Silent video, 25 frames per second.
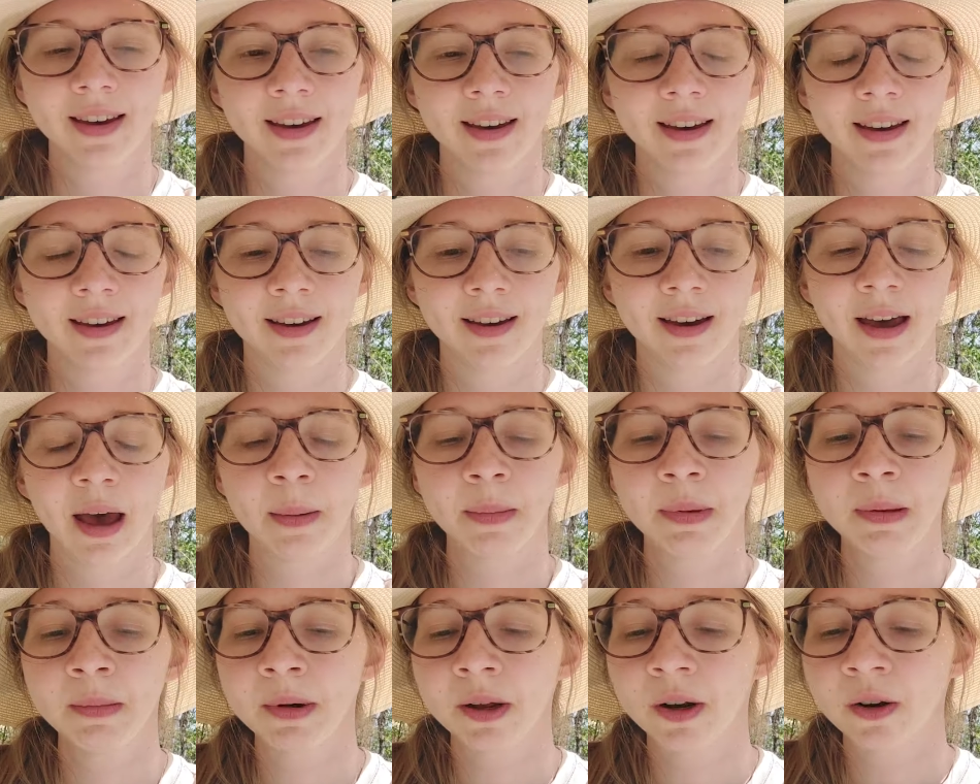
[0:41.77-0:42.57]
uh,
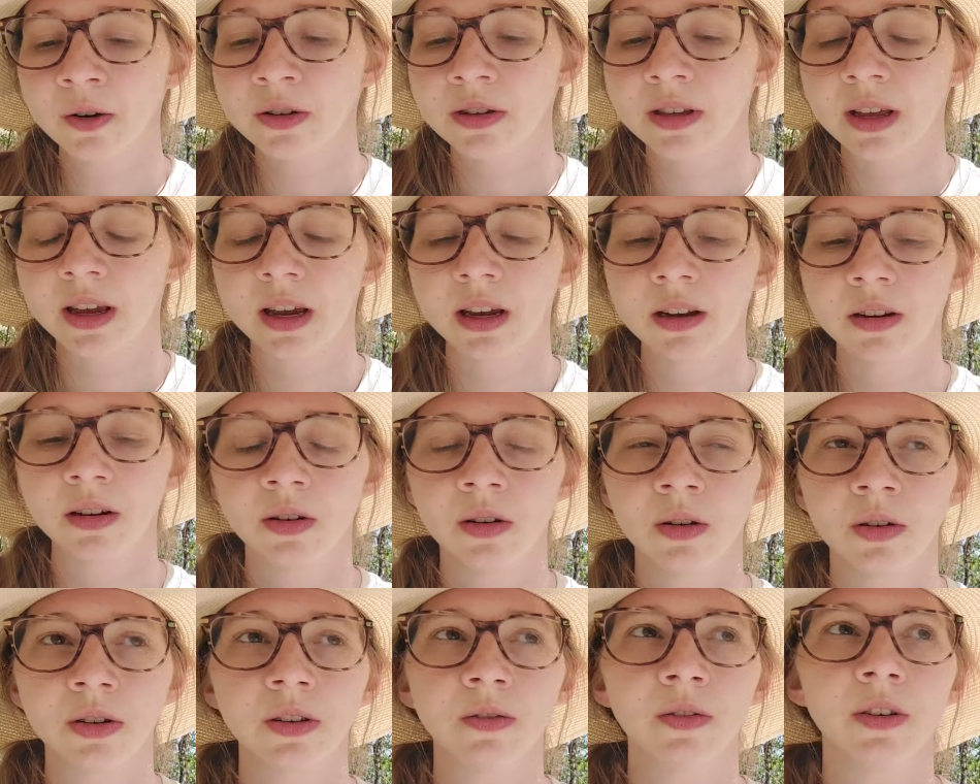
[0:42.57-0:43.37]
happy Mother's Day to
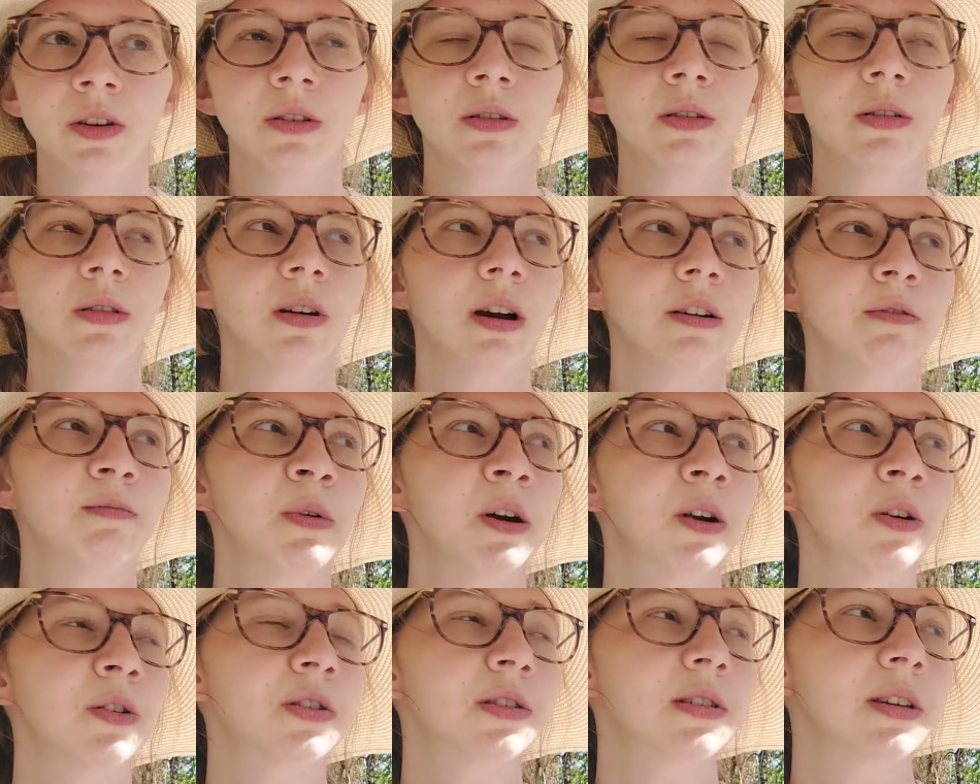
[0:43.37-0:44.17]
those of you who have
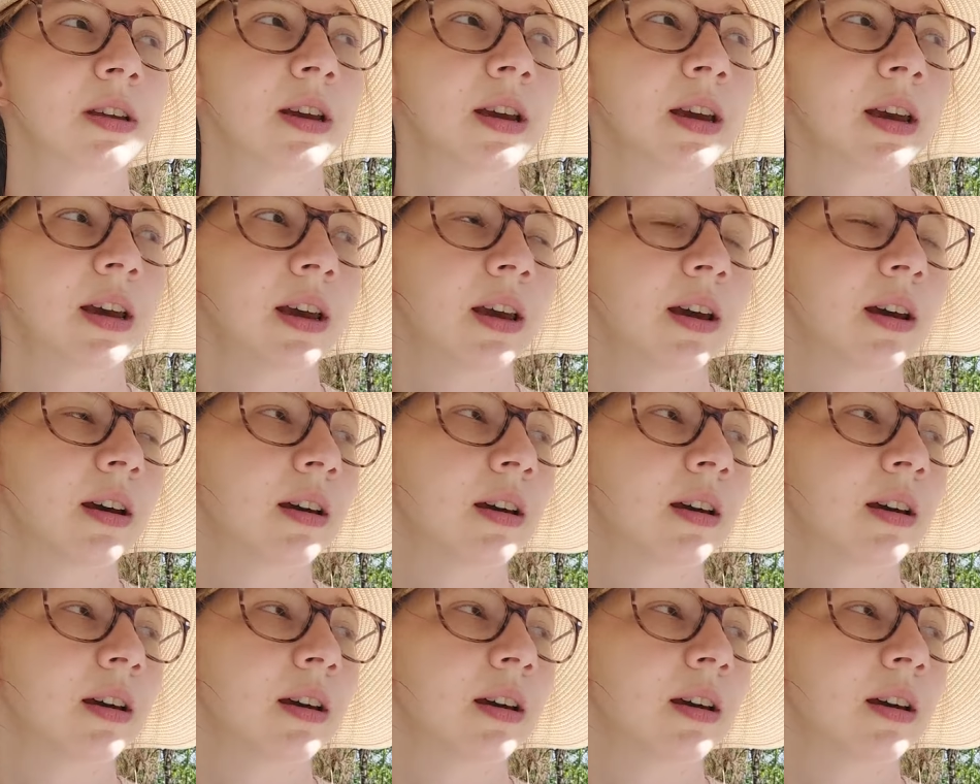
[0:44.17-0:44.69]
Mother's Day